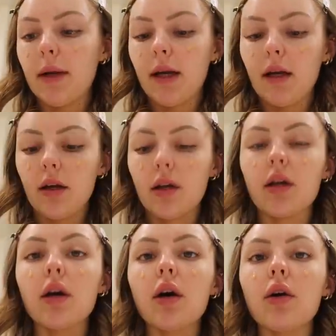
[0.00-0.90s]
and I are
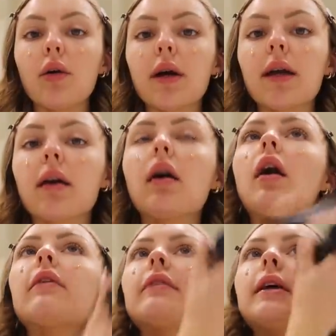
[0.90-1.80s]
gonna go get a
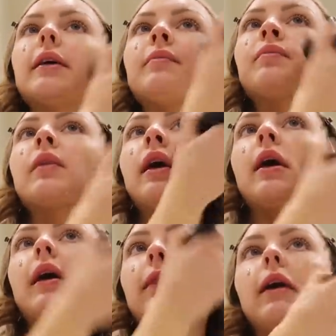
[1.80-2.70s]
coffee,
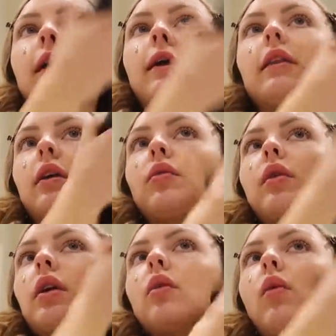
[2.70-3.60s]
and then I think we're gonna